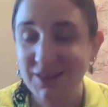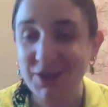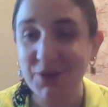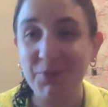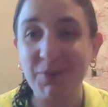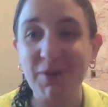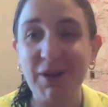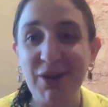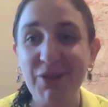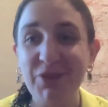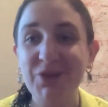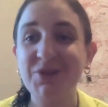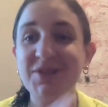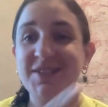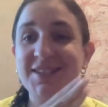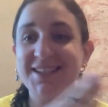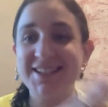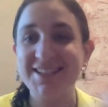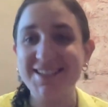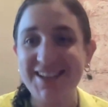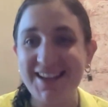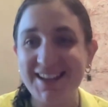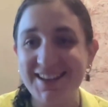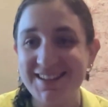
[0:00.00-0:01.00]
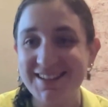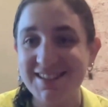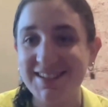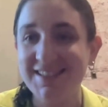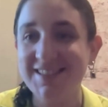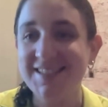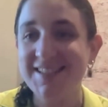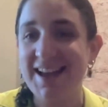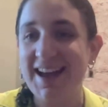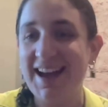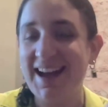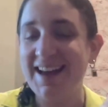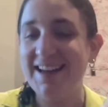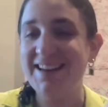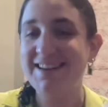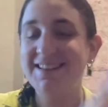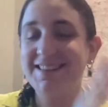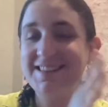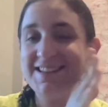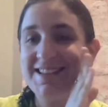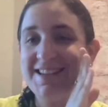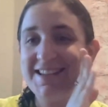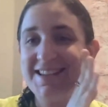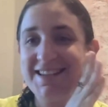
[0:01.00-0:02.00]
There were others in attendance at
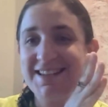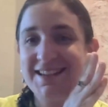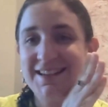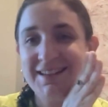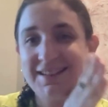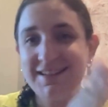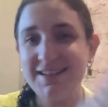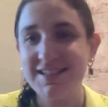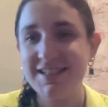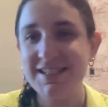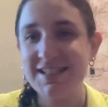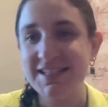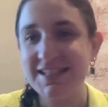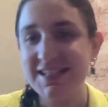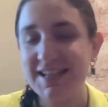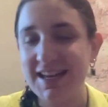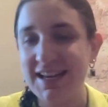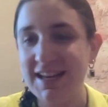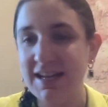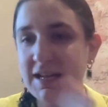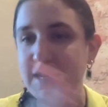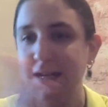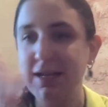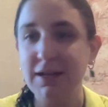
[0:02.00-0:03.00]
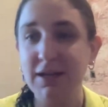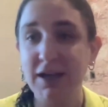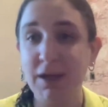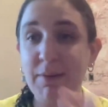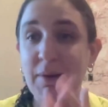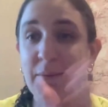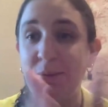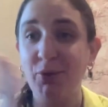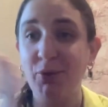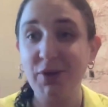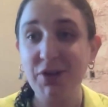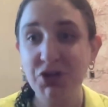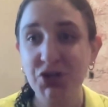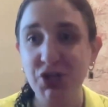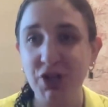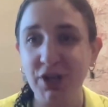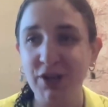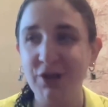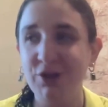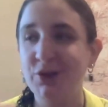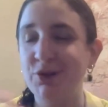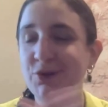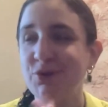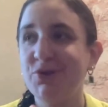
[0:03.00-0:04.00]
the D-Day
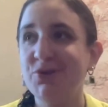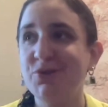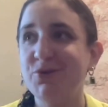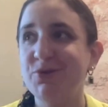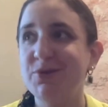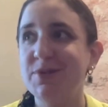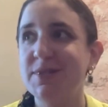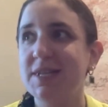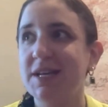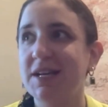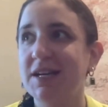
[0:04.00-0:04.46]
commemoration who